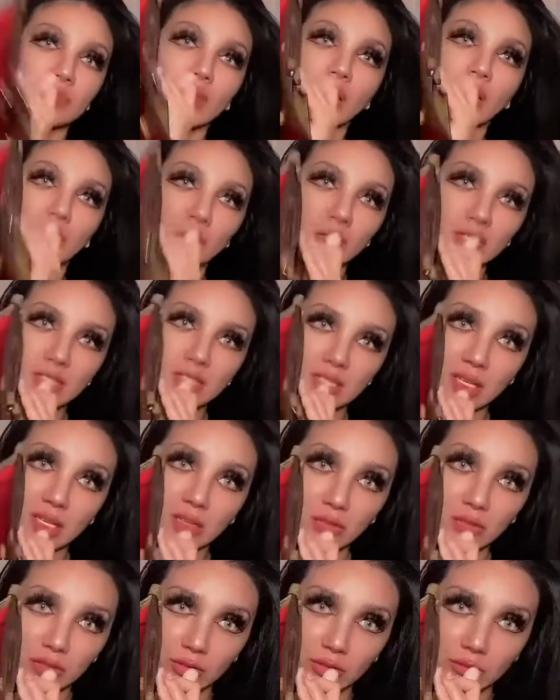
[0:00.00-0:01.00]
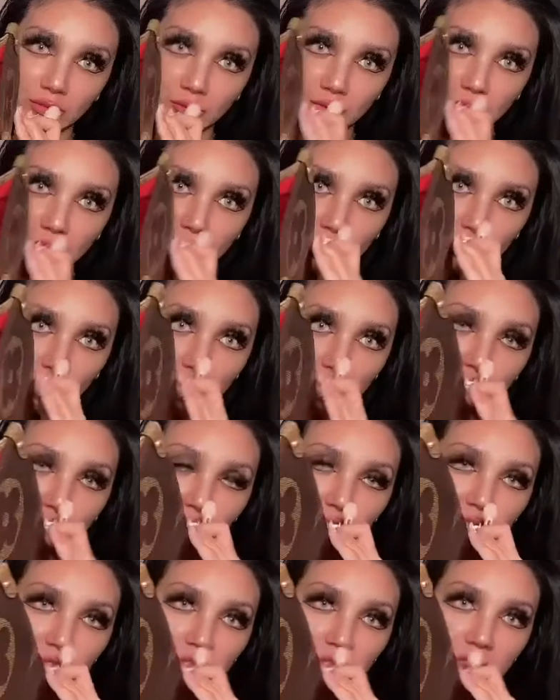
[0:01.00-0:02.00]
I'm going to tell you, but
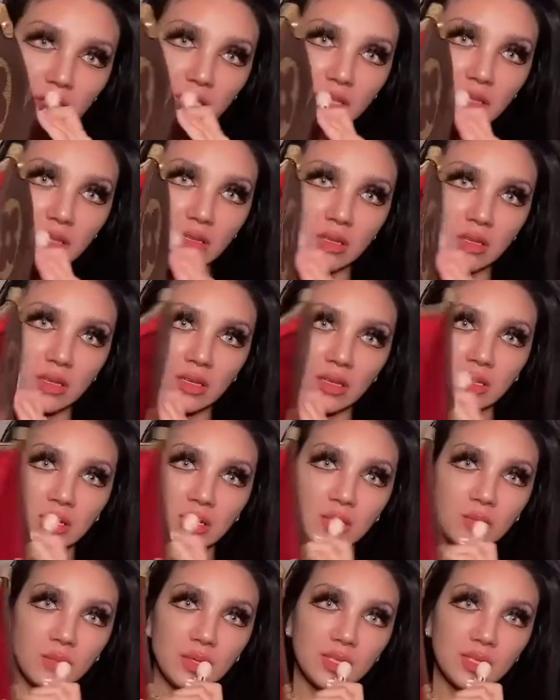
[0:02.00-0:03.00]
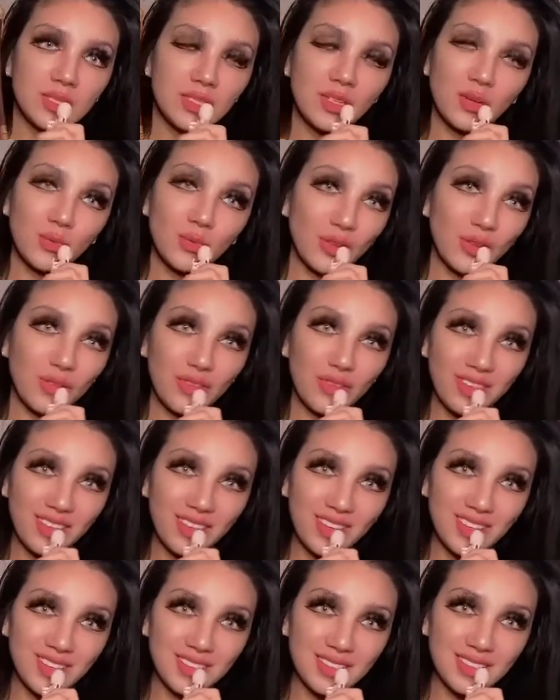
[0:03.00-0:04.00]
it's not what you think
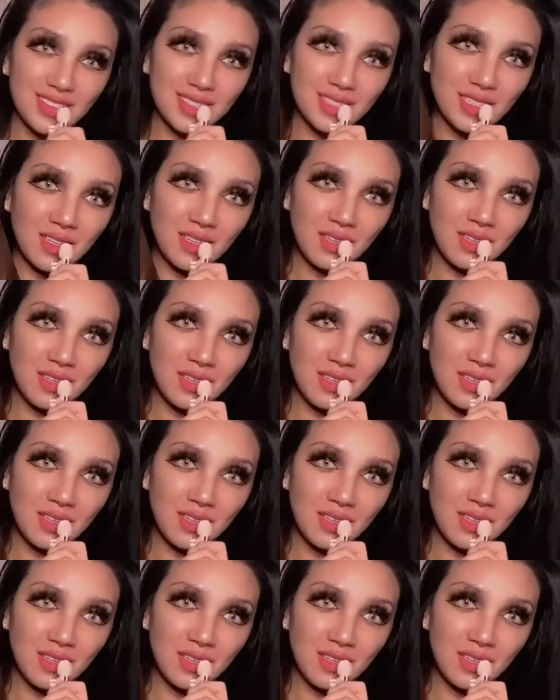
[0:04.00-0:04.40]
it is.